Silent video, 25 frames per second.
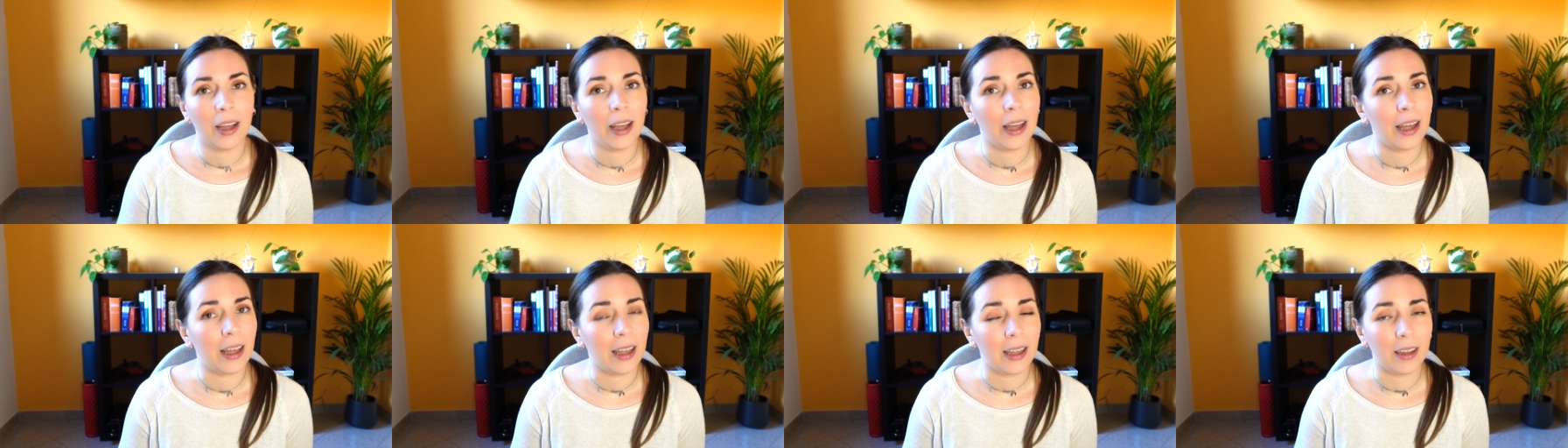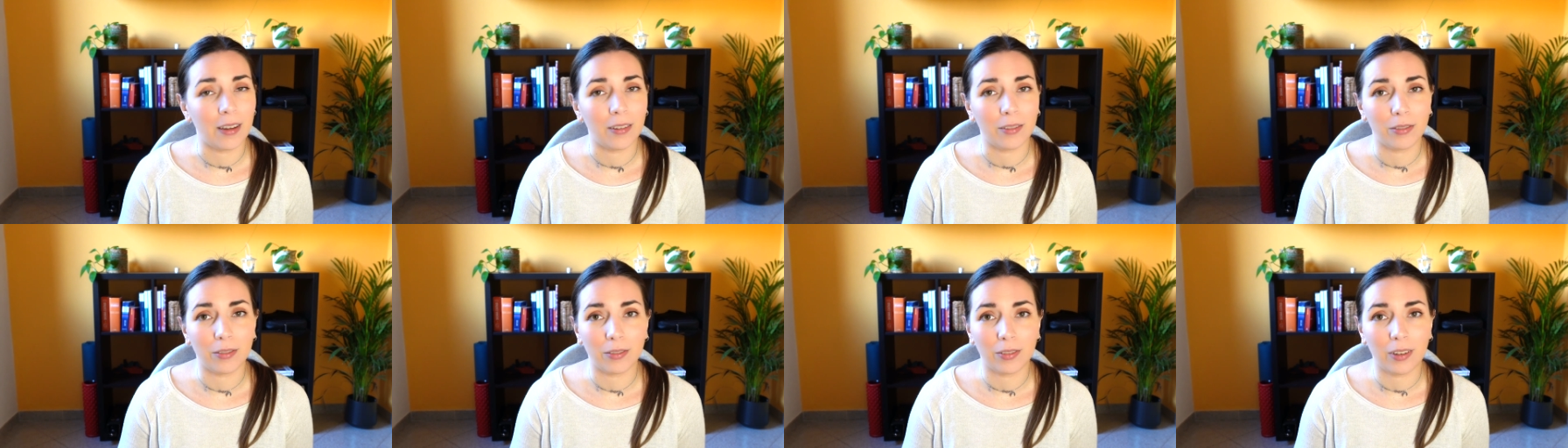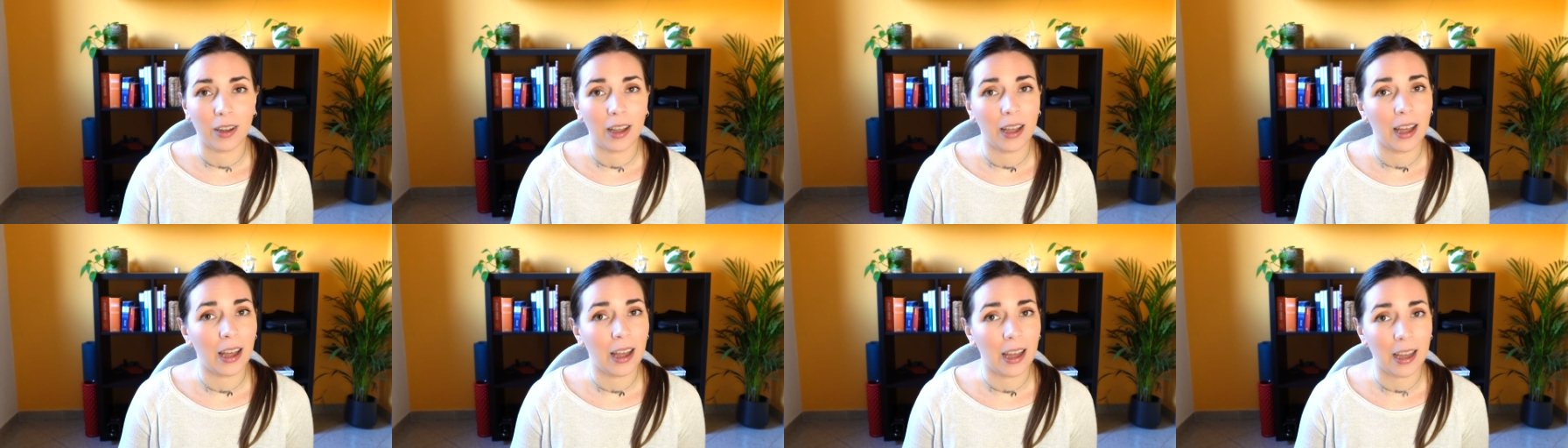have
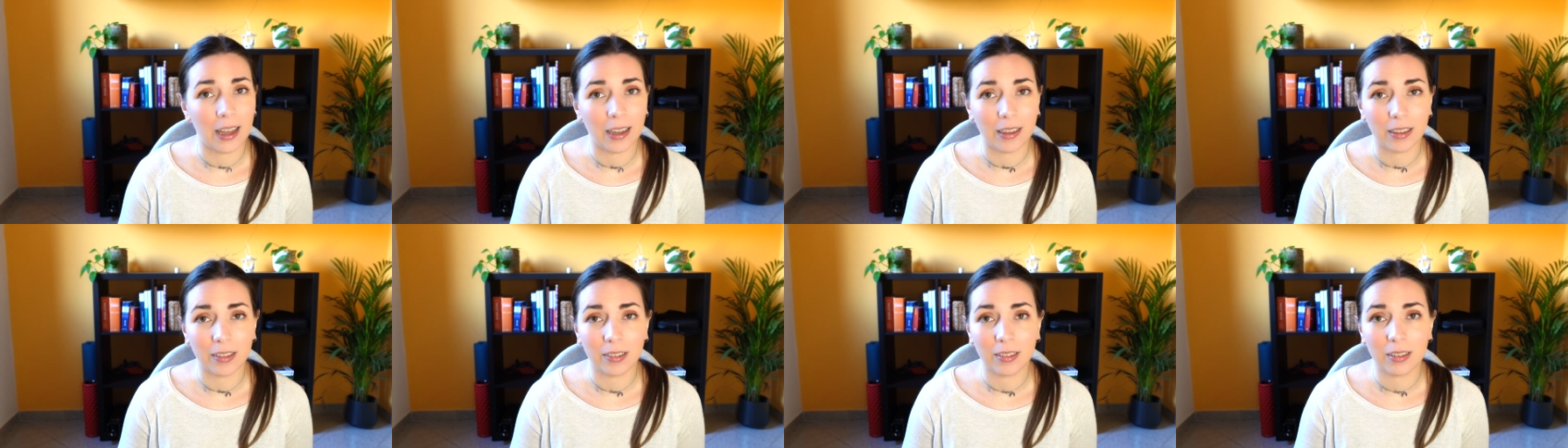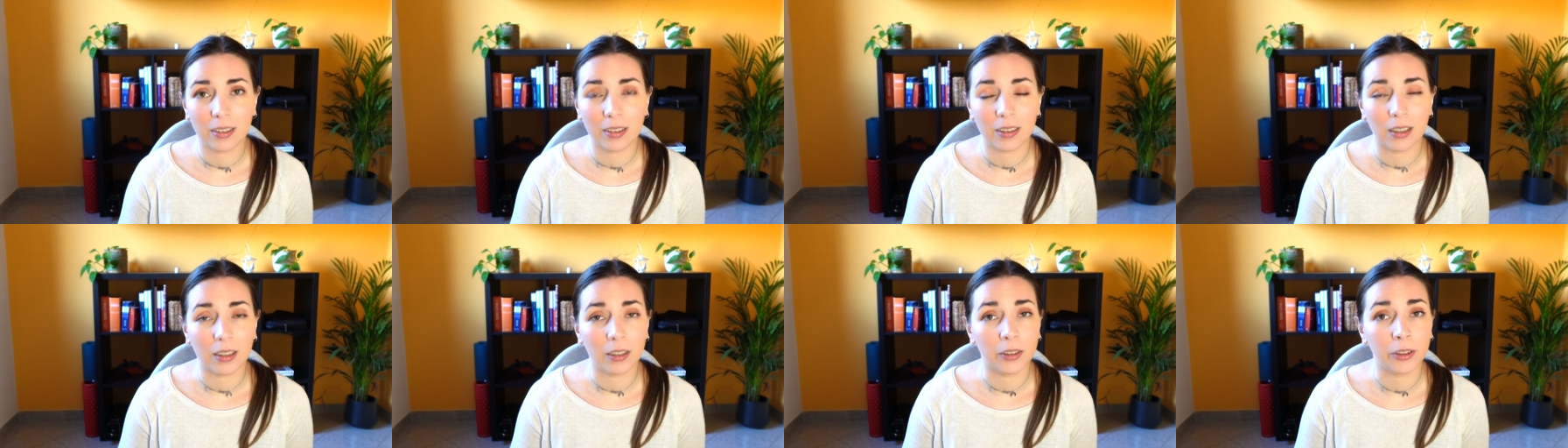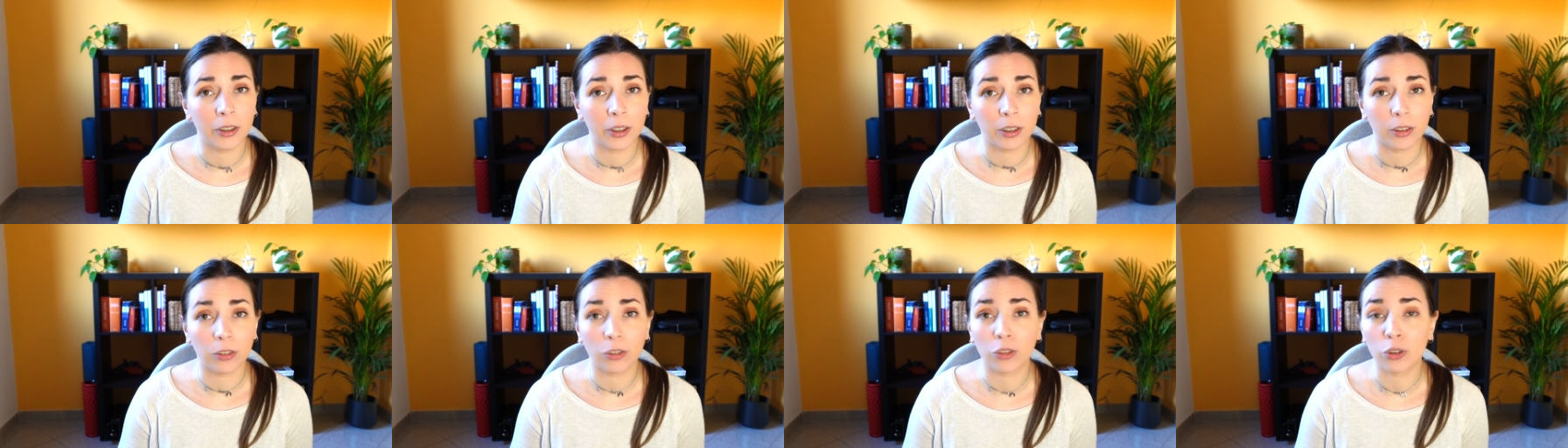had
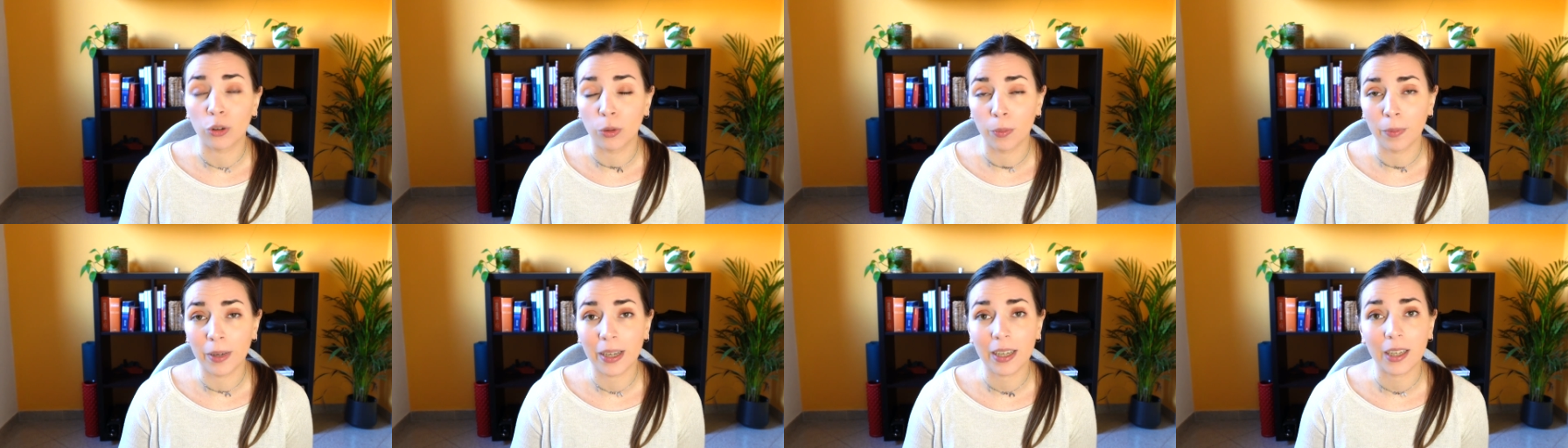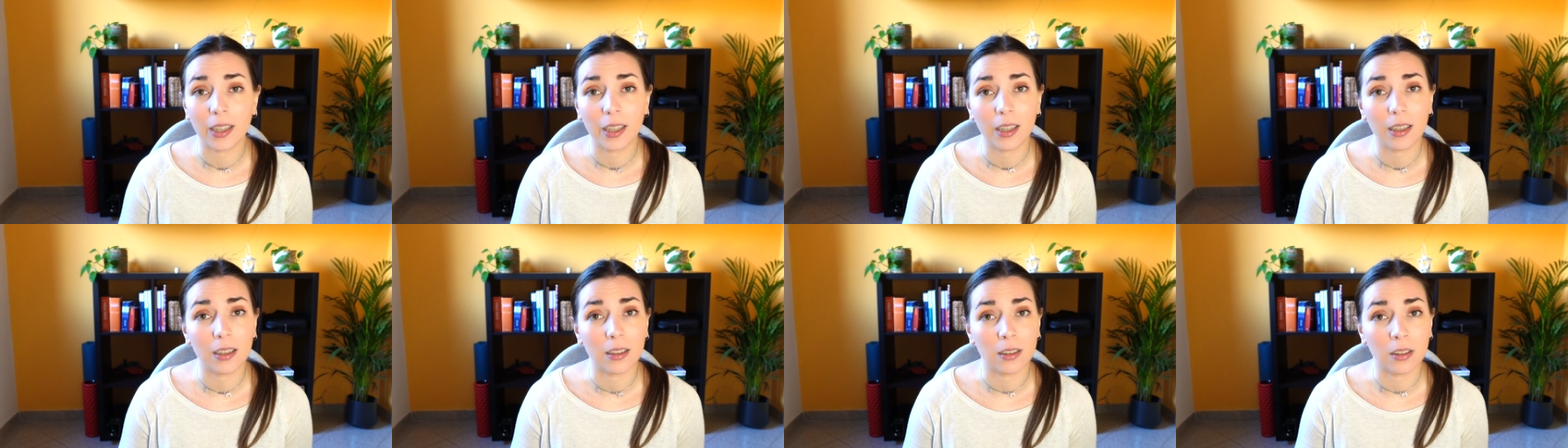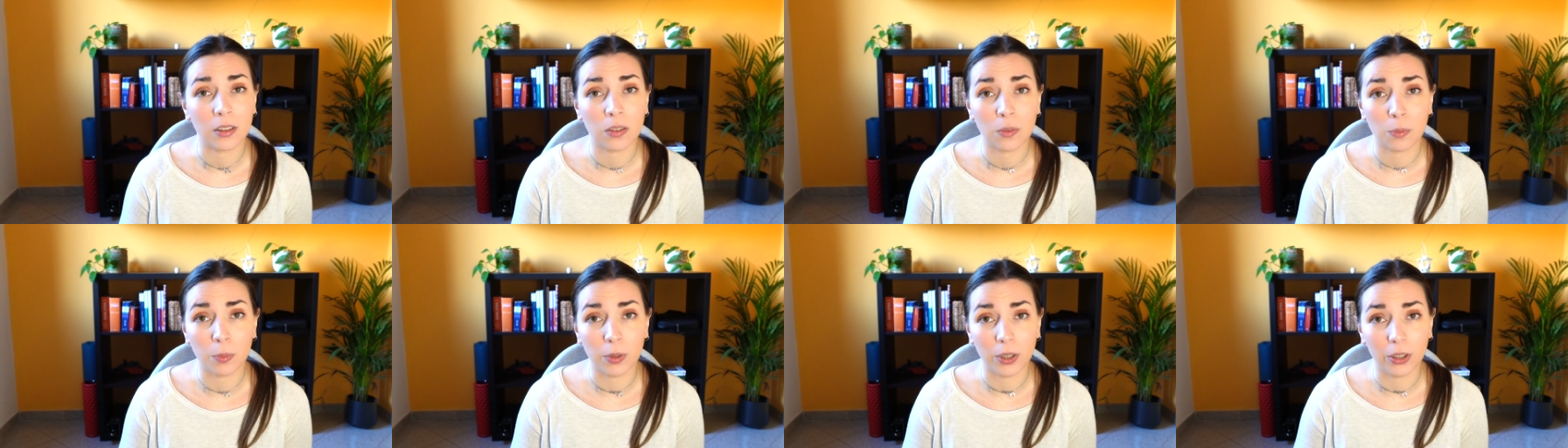a traumatic
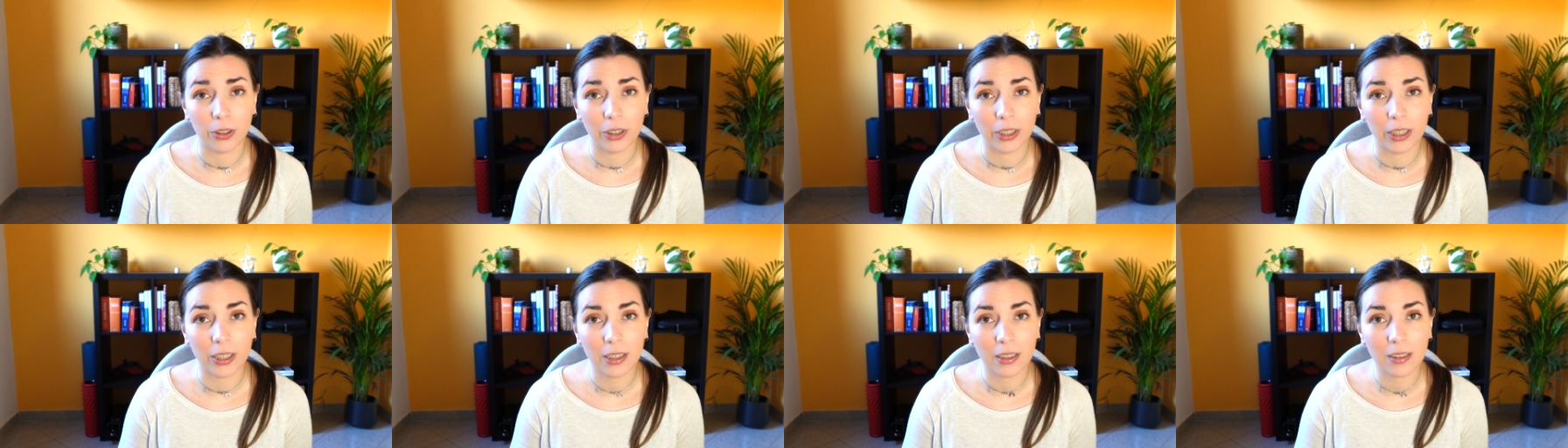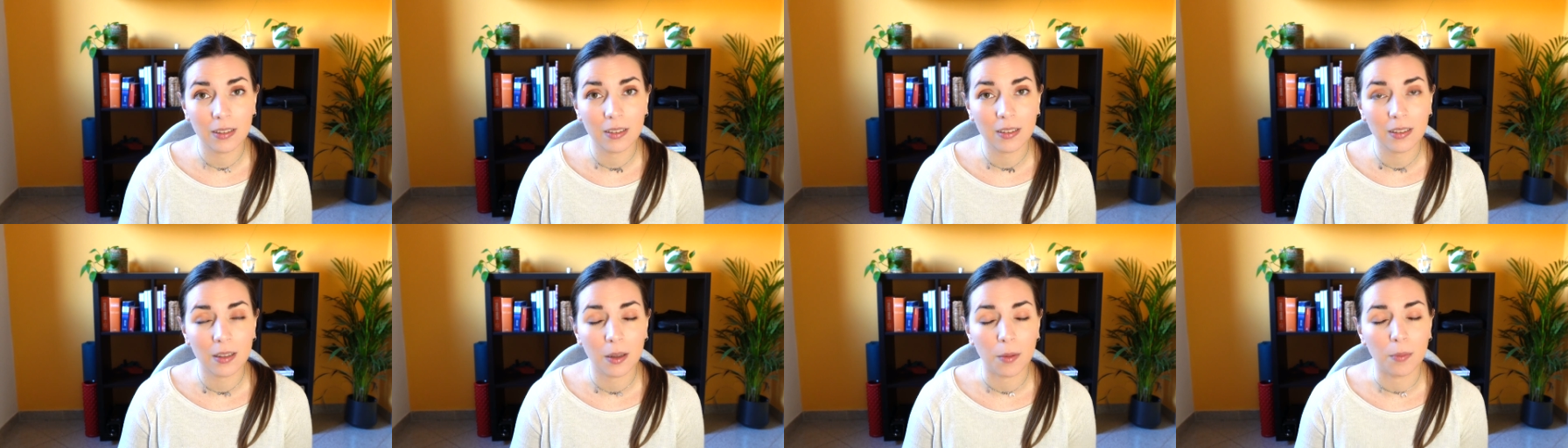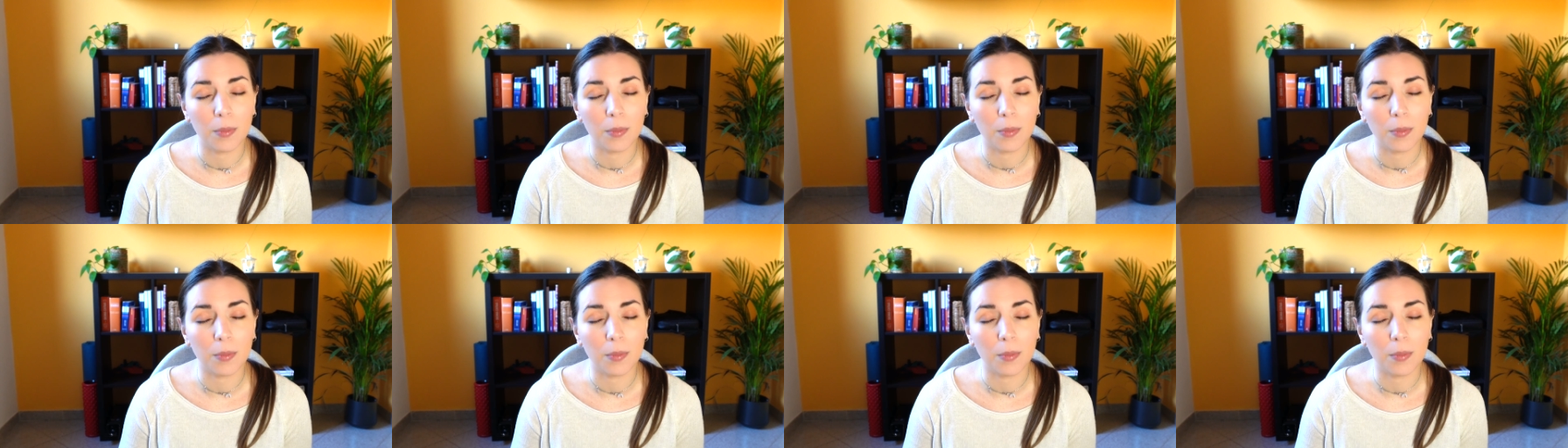experience,